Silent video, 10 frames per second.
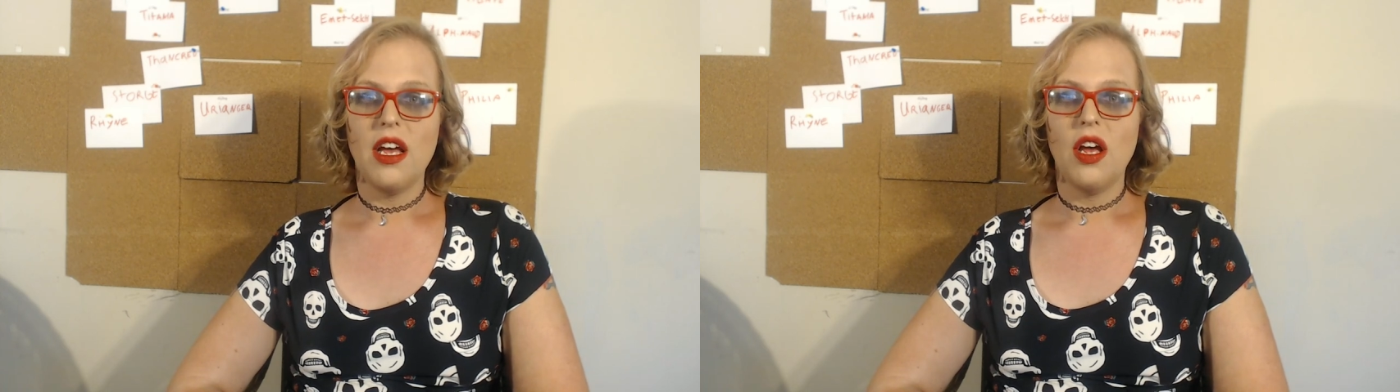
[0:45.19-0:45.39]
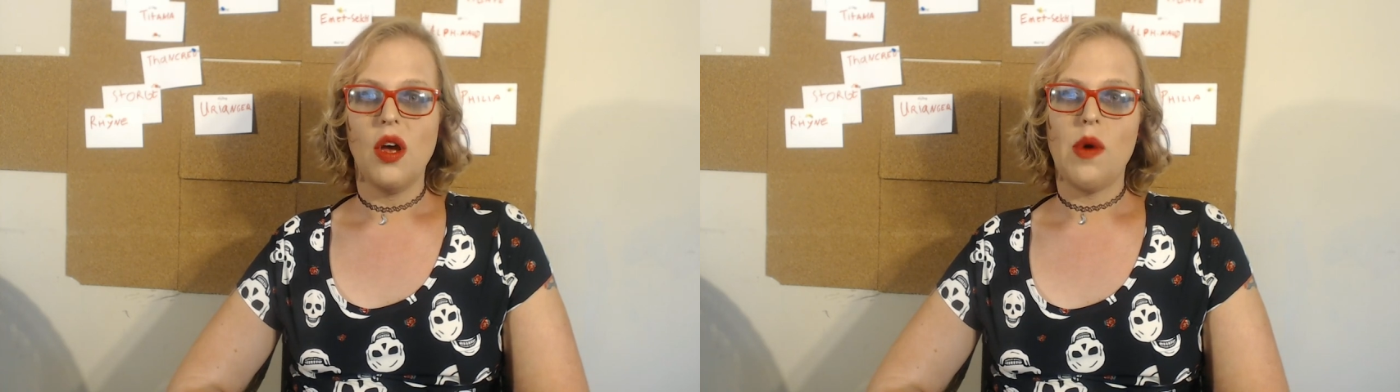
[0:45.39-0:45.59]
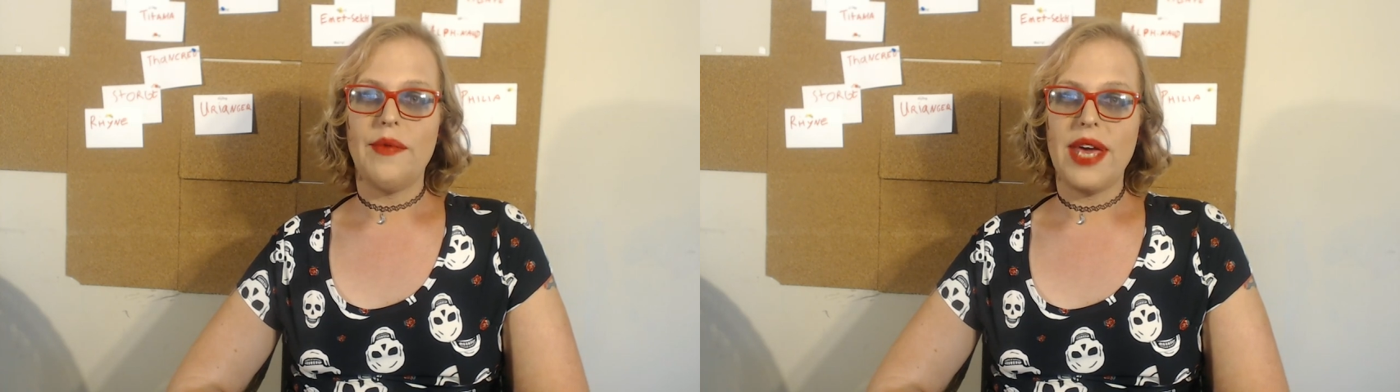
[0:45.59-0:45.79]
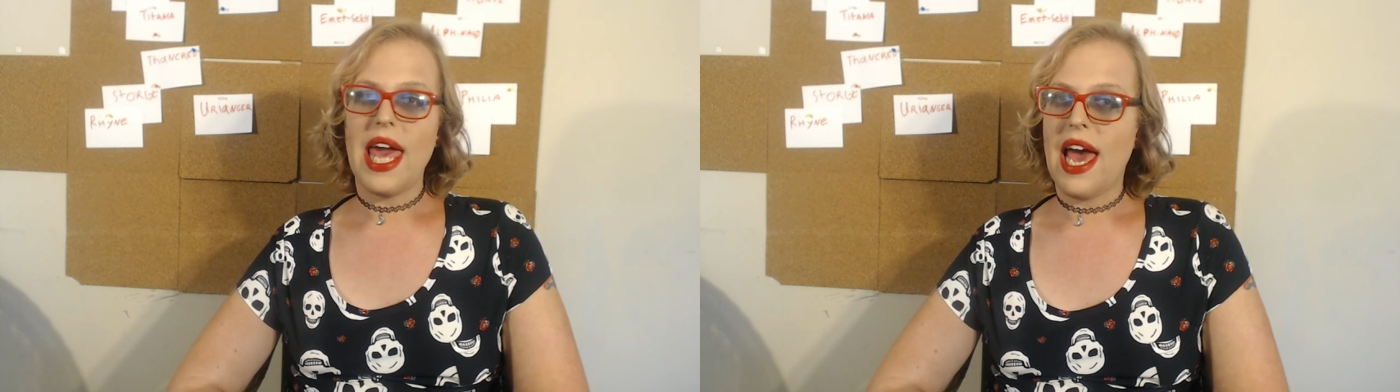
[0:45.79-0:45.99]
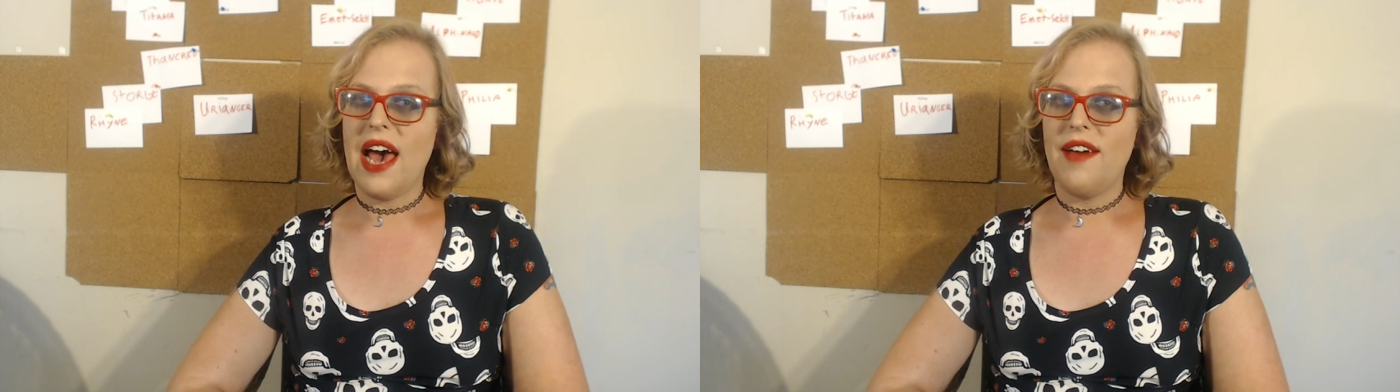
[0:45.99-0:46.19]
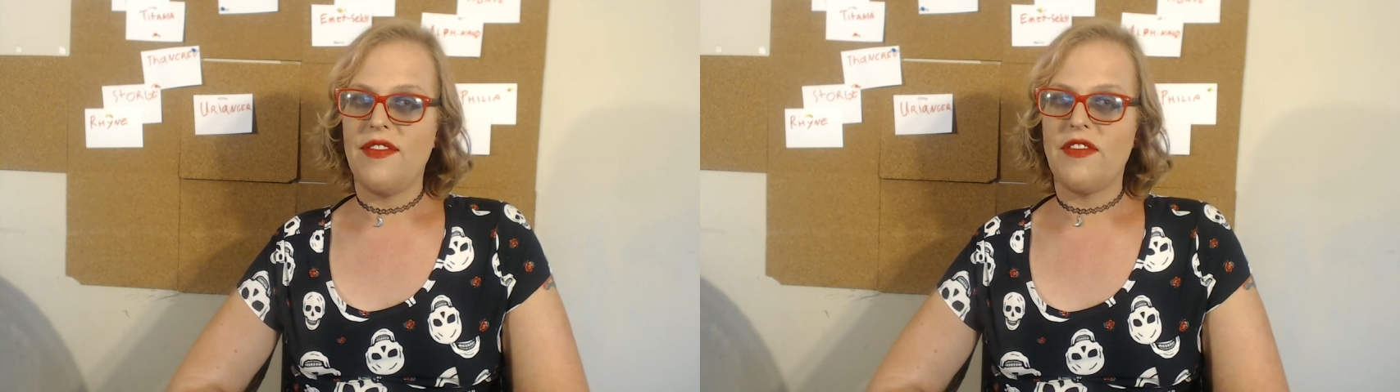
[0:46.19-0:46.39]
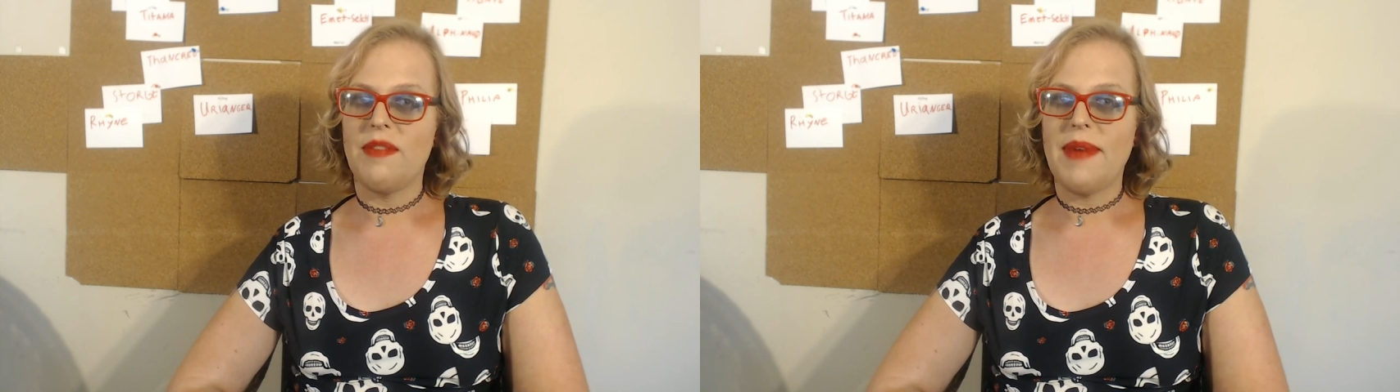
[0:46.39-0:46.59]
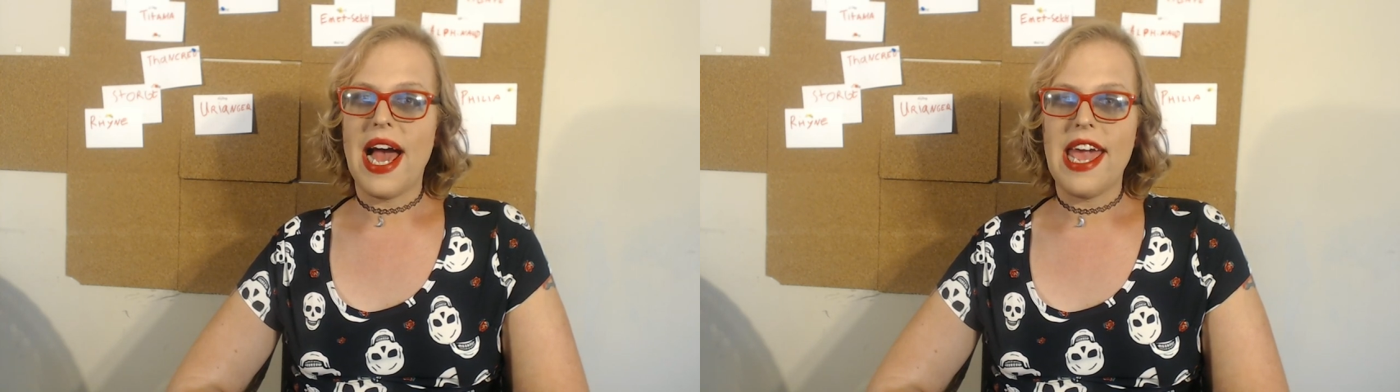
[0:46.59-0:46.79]
what we have from
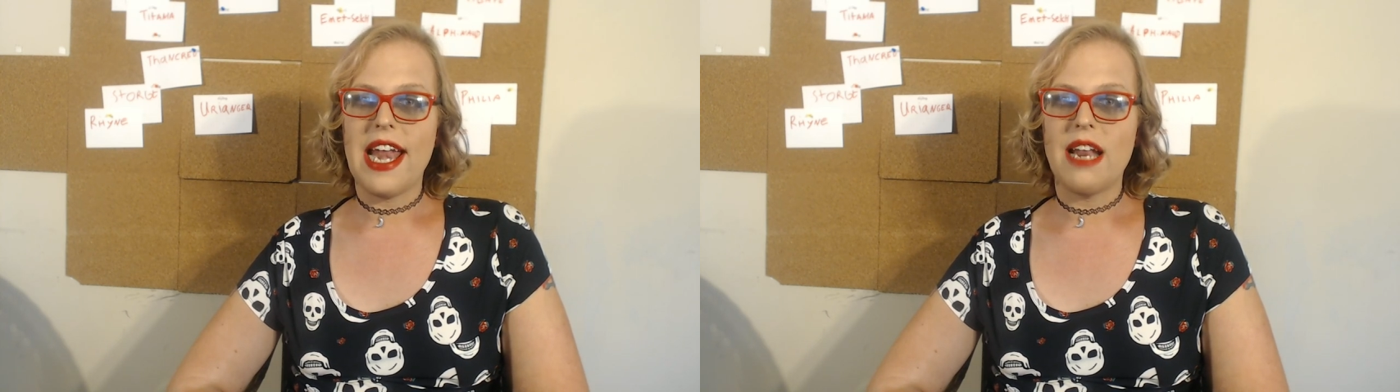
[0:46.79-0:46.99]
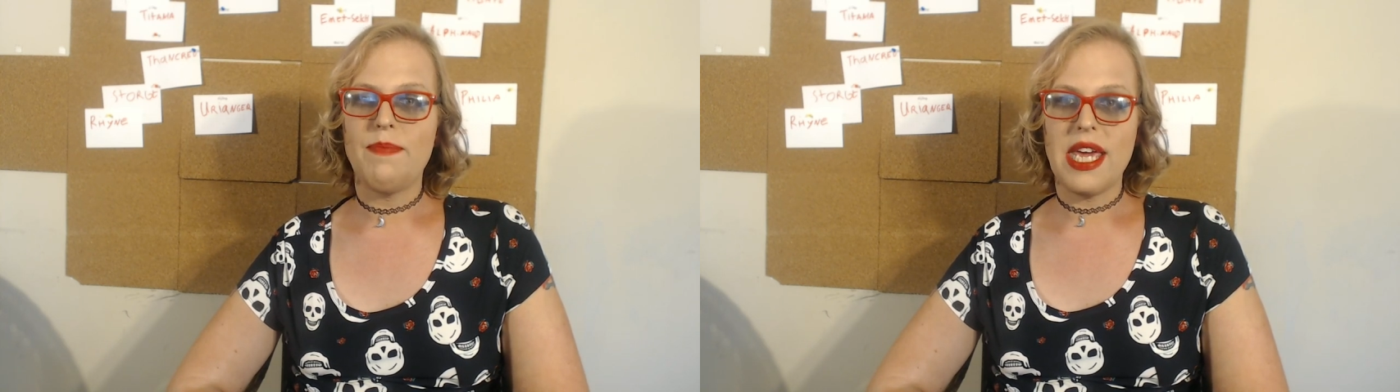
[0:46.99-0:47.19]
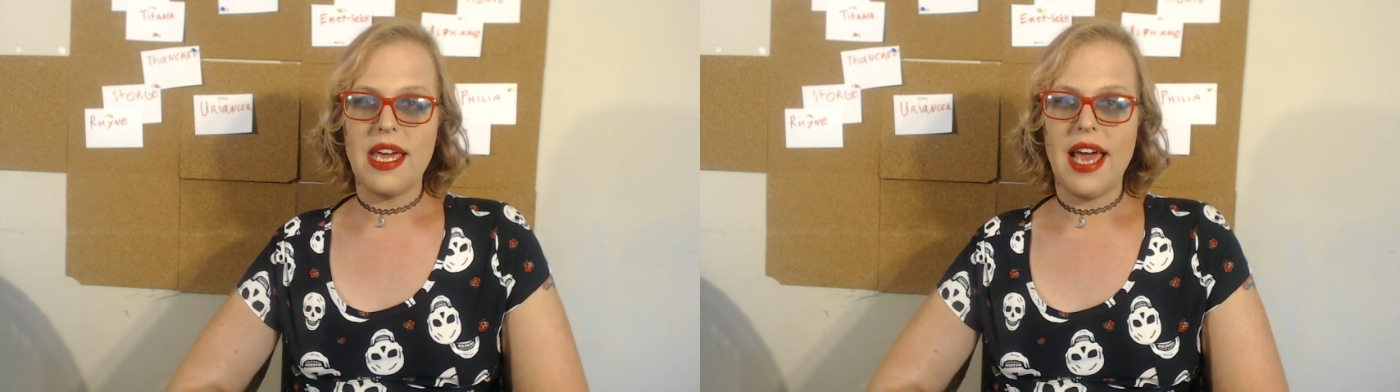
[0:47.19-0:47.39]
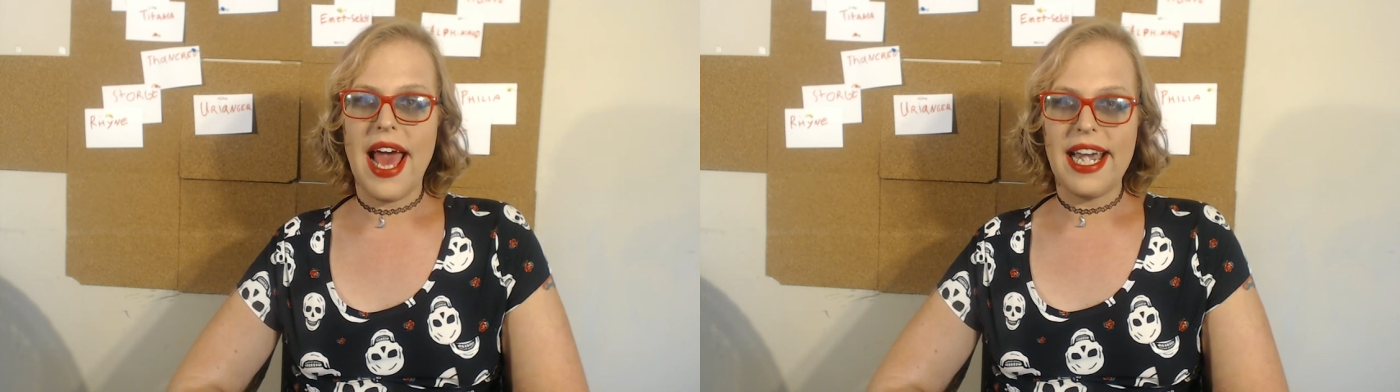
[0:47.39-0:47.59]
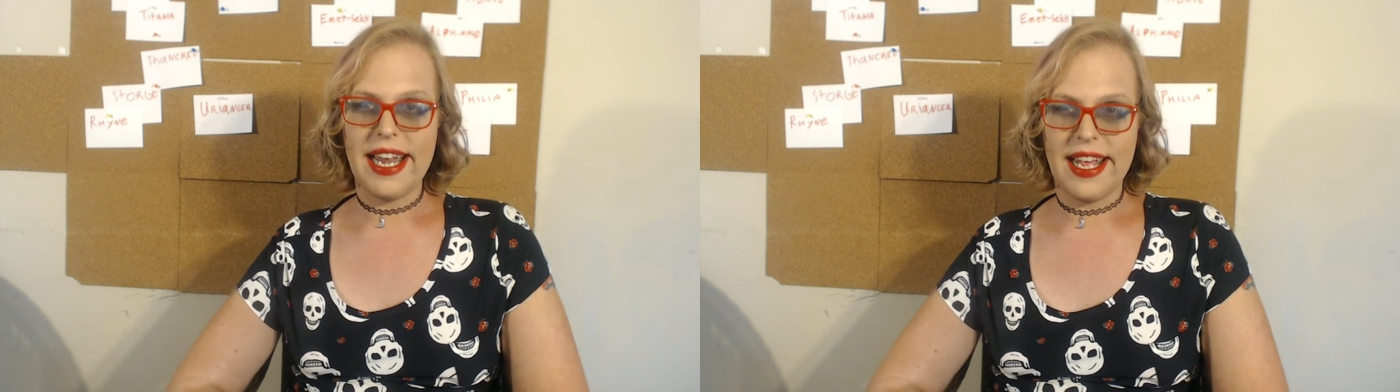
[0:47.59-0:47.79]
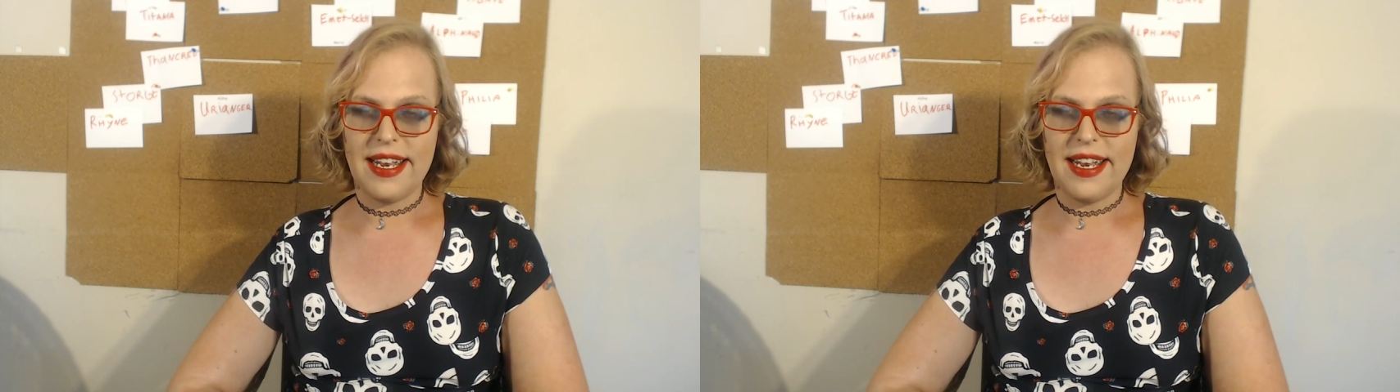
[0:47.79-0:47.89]
I Ate a Bee edited.